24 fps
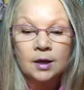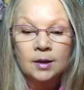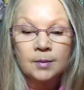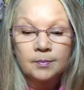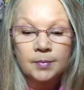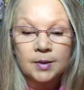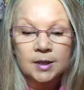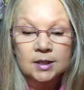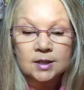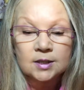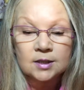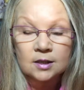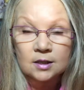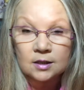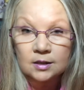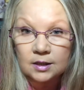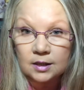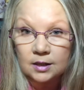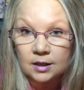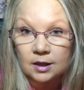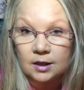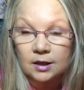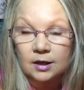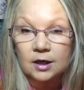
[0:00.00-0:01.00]
basically
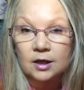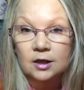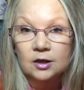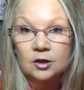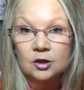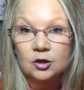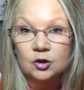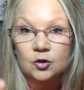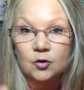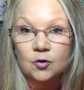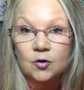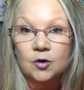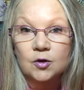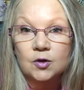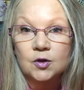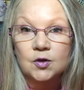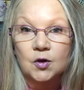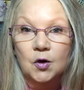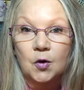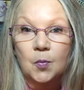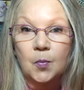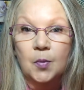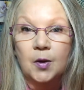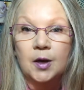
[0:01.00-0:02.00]
kicking the doors
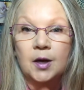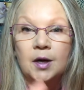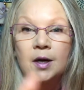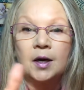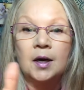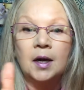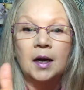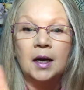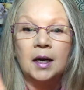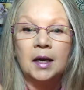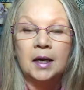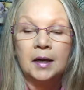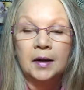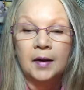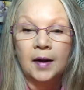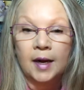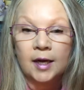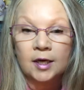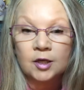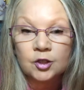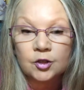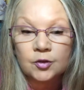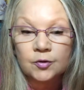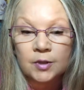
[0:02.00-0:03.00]
open and
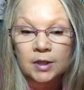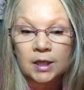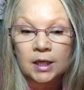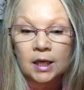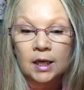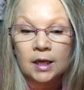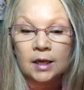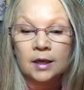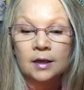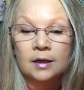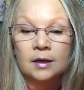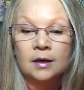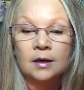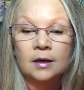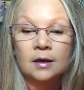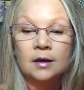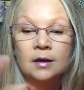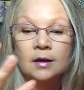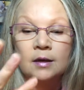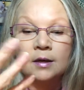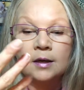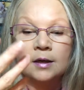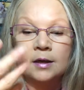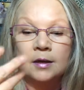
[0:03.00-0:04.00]
entering in
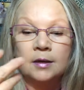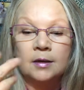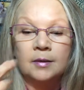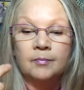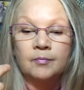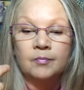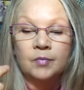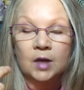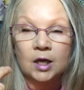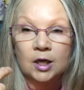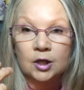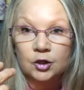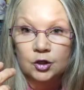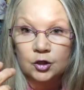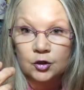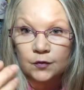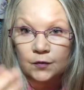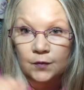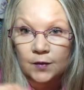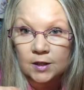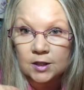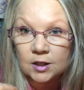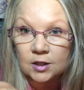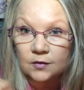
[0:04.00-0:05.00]
um, a new
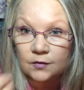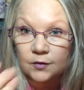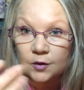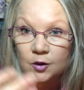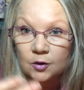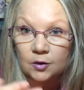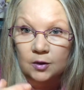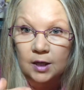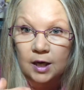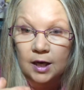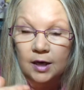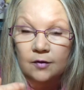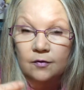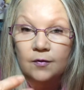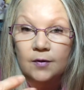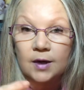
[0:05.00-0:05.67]
phase of your life.